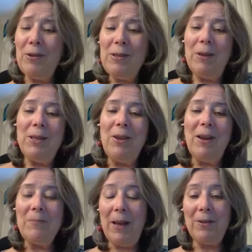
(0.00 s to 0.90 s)
Also, we can
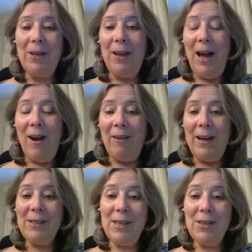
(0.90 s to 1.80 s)
talk about our
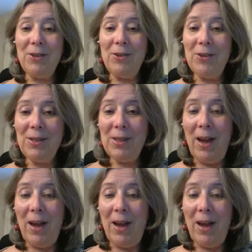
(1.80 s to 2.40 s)
ancestors,